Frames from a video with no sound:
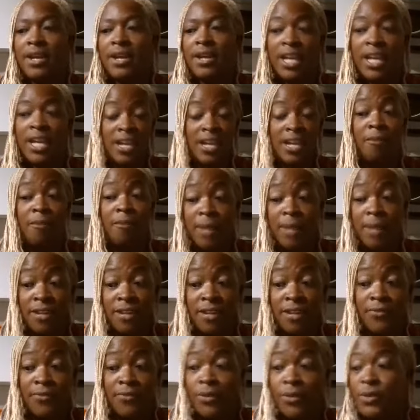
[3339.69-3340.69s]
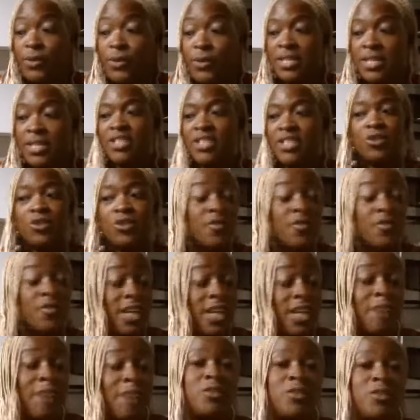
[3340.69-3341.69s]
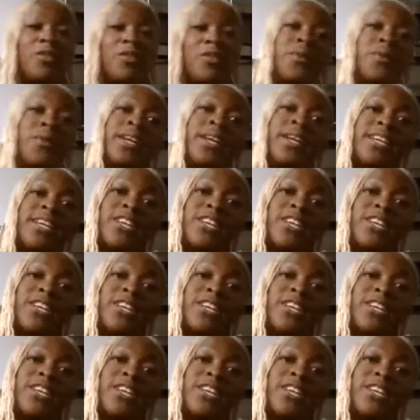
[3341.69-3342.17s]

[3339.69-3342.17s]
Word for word: kicking a plate of food and then serving it up to you.